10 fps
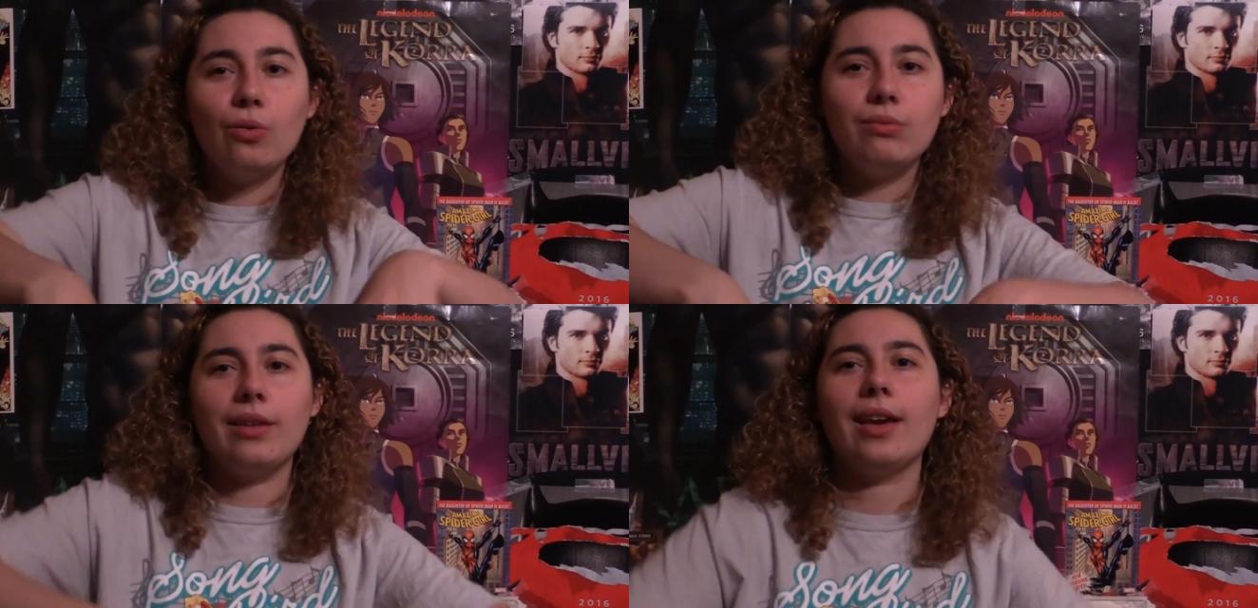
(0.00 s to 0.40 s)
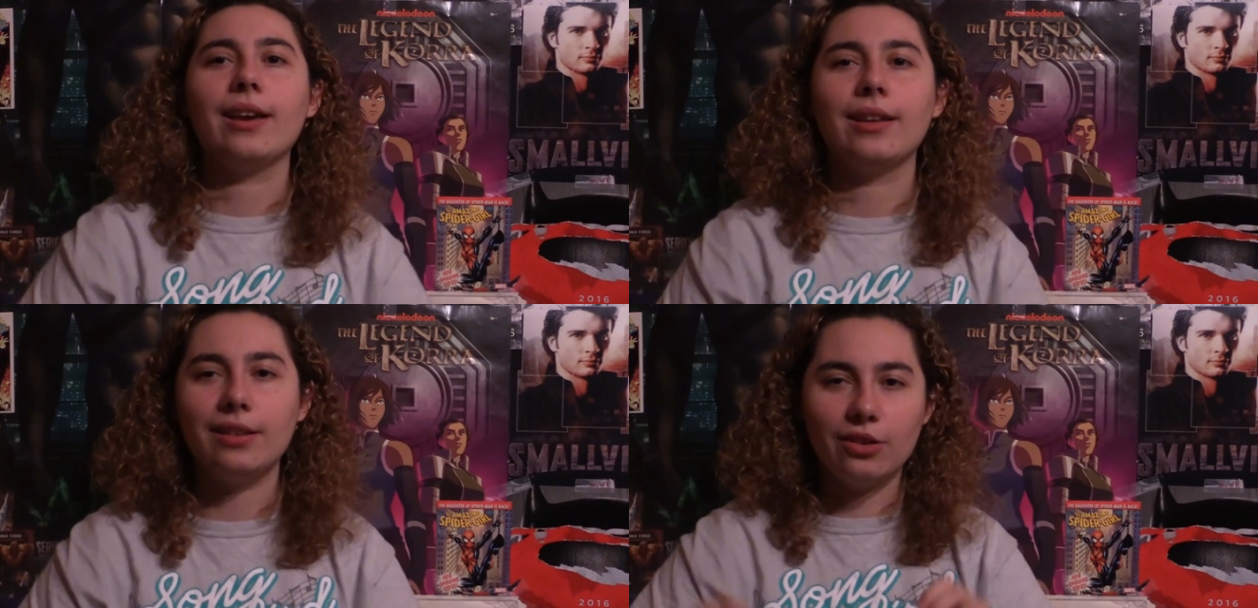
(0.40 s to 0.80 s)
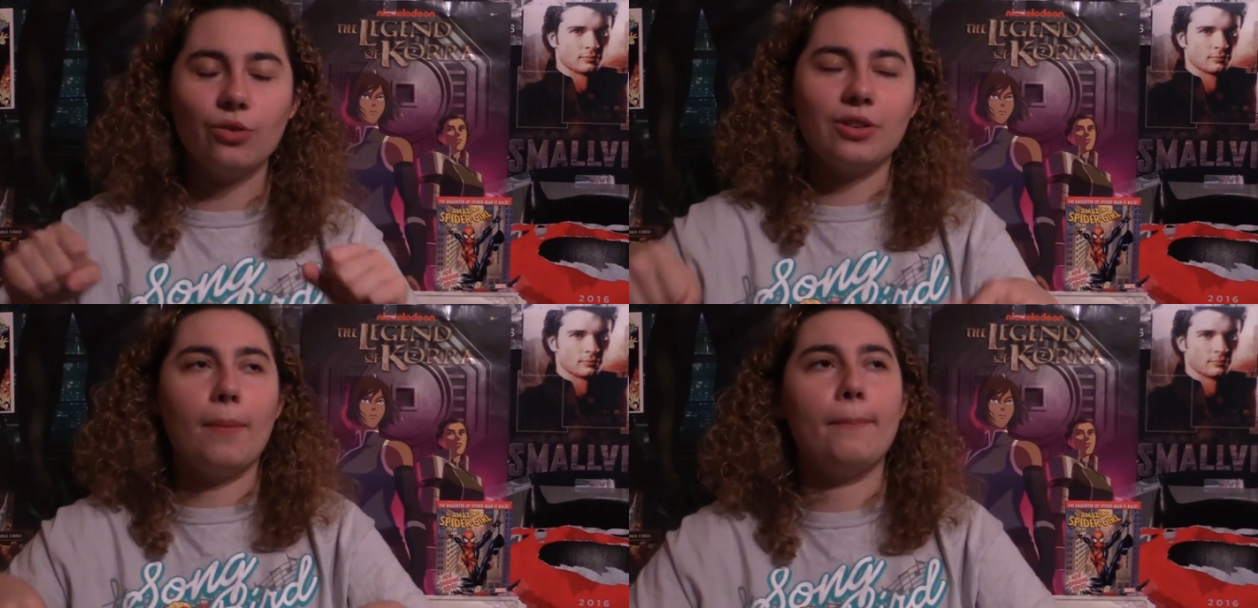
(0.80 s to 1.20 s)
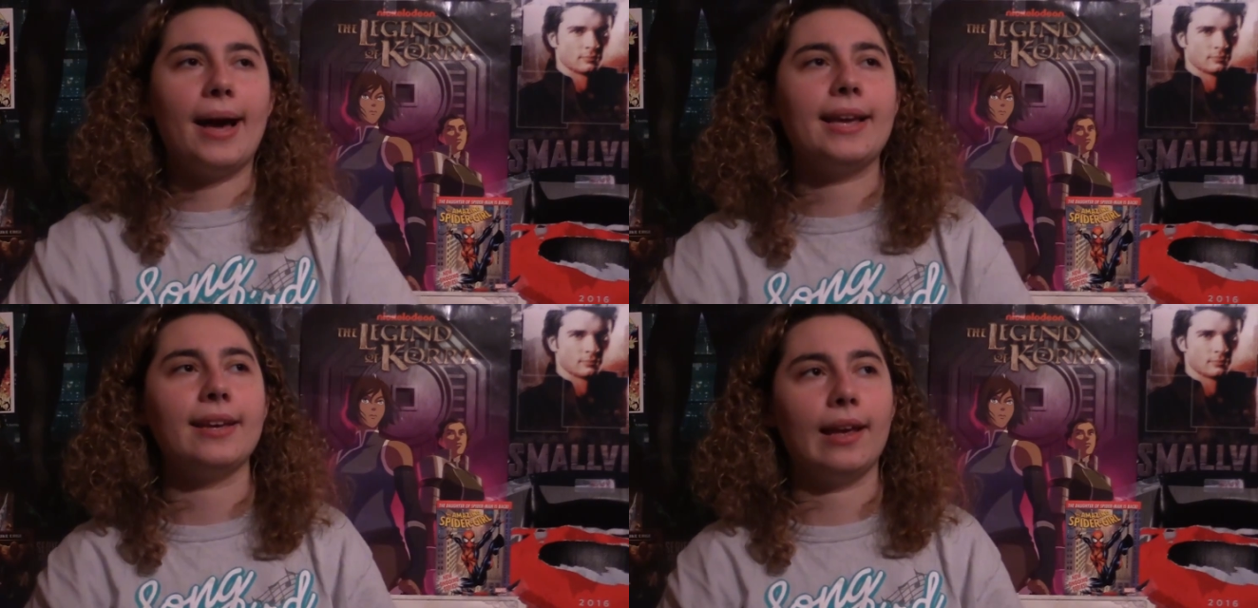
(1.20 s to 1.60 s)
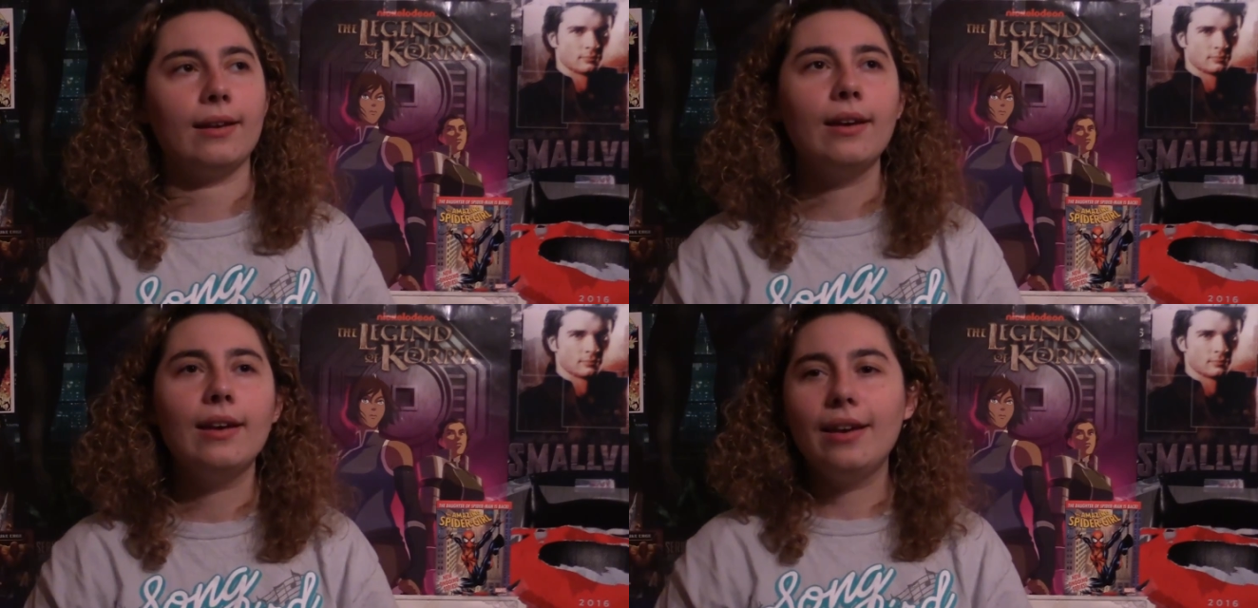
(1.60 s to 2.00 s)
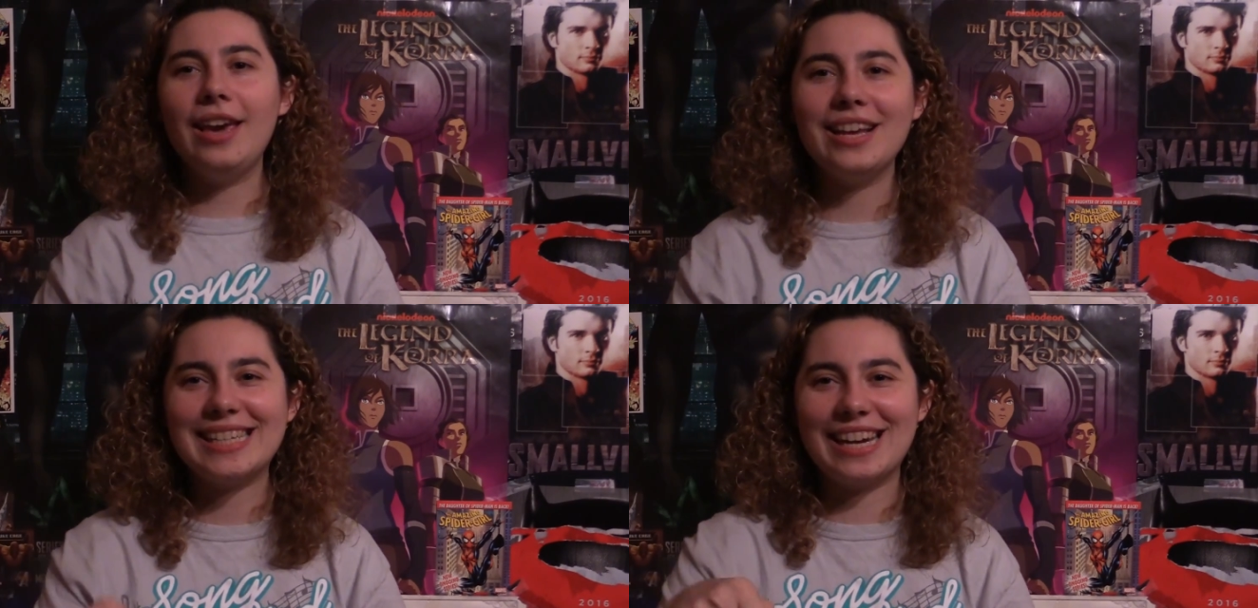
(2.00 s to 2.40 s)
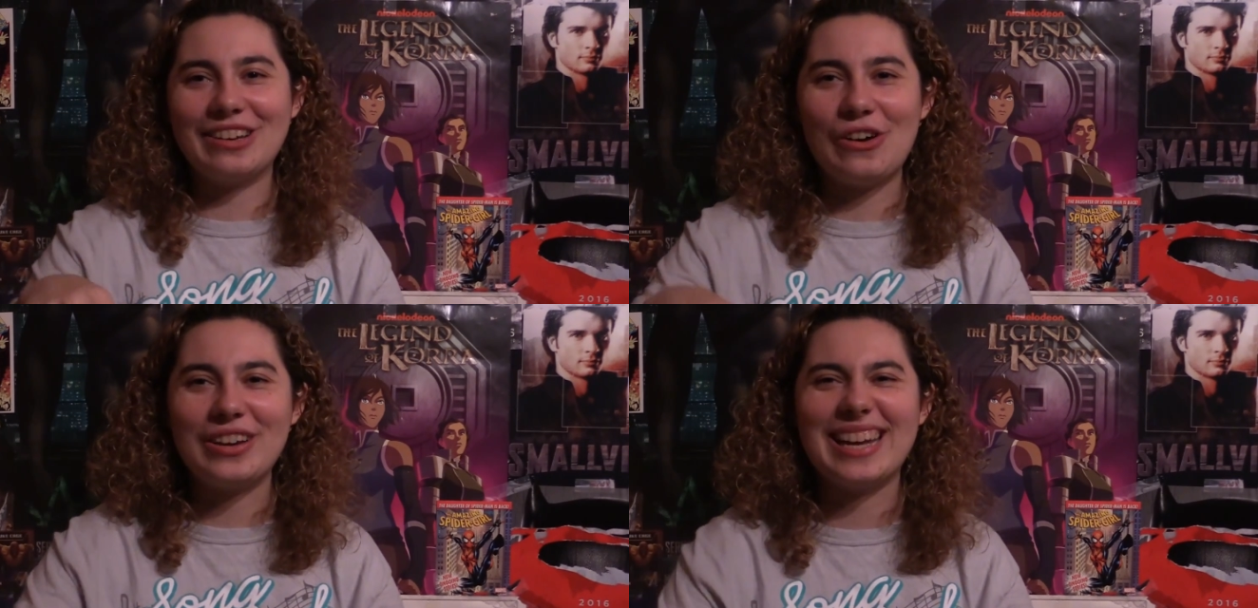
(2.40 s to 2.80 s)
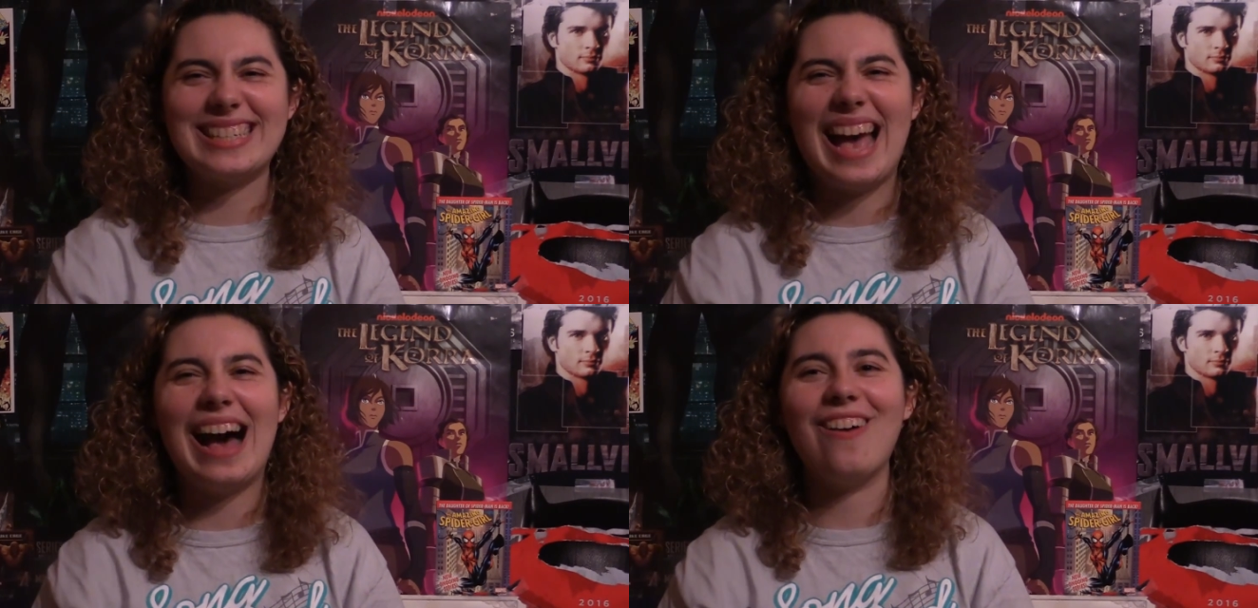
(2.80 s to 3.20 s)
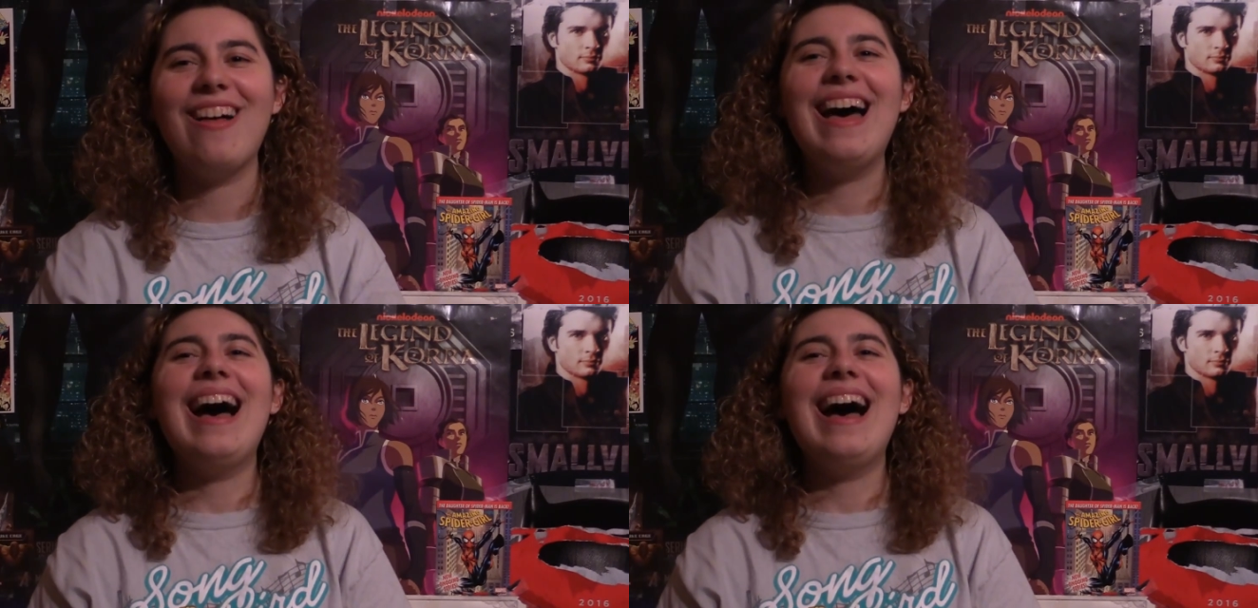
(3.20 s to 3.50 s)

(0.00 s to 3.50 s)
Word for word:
Speaker 1: own thing. And he goes on a bike and he's gonna go against Hal.